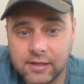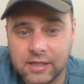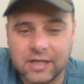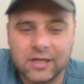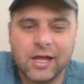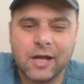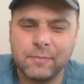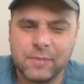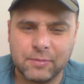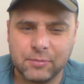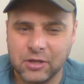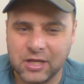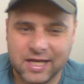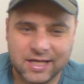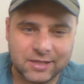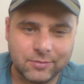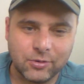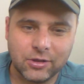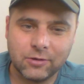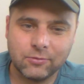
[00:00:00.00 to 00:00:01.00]
And a lot of people
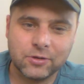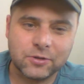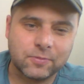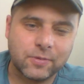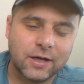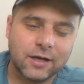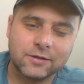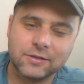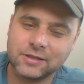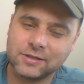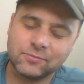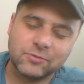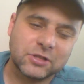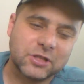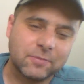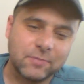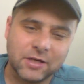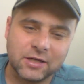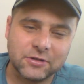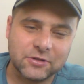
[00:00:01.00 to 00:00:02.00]
hate The Blair Witch Project,
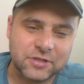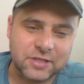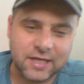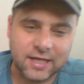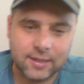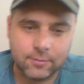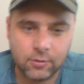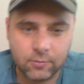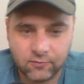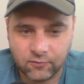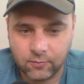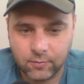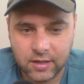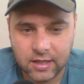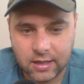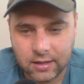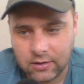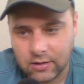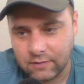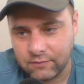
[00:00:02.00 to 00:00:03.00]
which can be understandable. But for
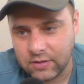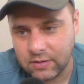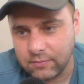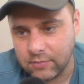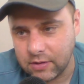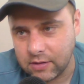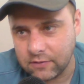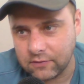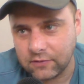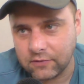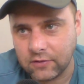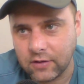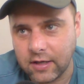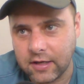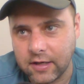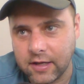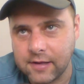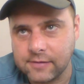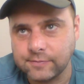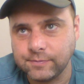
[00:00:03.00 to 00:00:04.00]
me, I loved it because it's
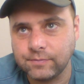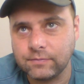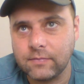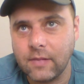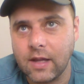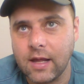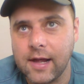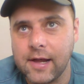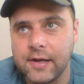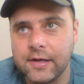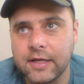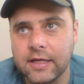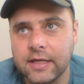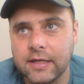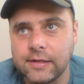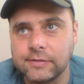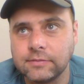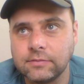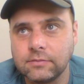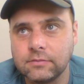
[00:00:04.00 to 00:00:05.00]
like
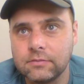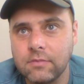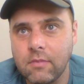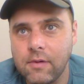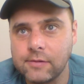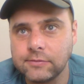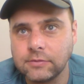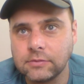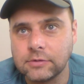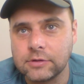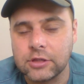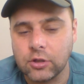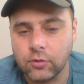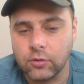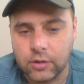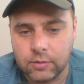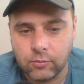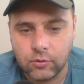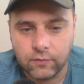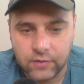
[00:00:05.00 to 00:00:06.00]
any... It's the
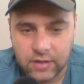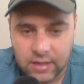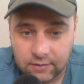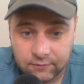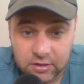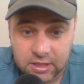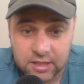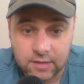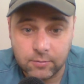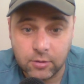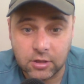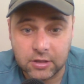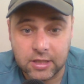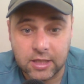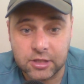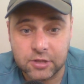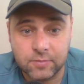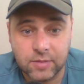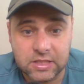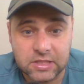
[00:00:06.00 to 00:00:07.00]
only movie to ever keep me on the
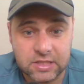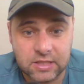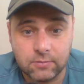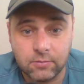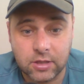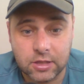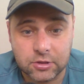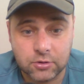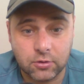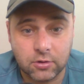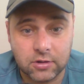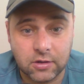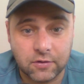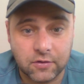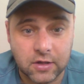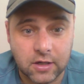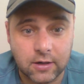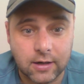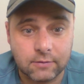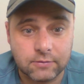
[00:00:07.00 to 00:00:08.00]
edge of my seat when I saw it in the
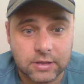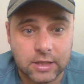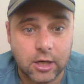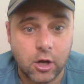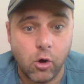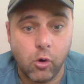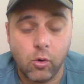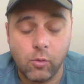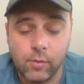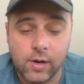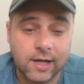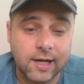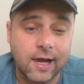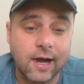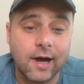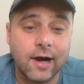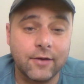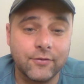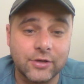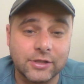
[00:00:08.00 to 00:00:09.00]
theater. I was like, oh my
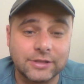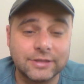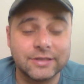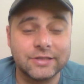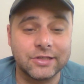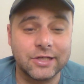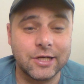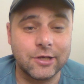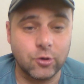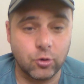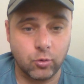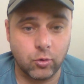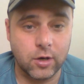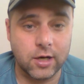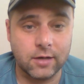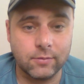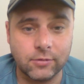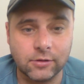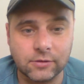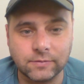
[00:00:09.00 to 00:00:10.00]
God, this is
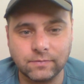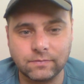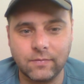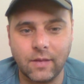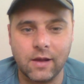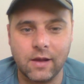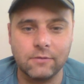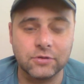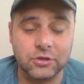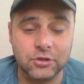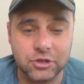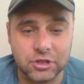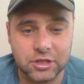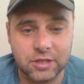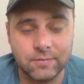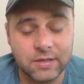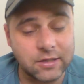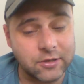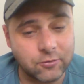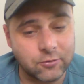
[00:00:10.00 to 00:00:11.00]
incredible. It was
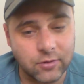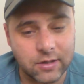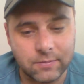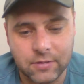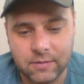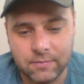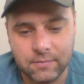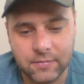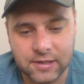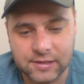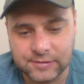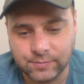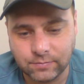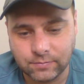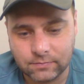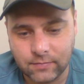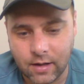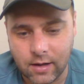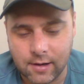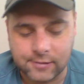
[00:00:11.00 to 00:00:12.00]
legitimately creepy to me.
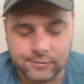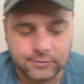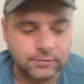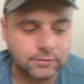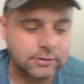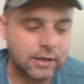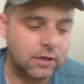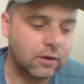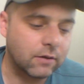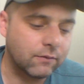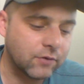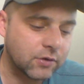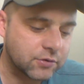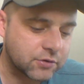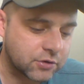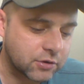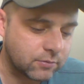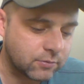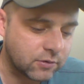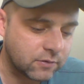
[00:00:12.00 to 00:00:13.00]
I love those
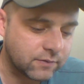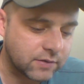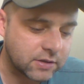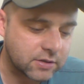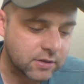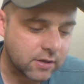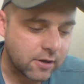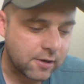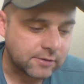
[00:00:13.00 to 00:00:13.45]
two movies.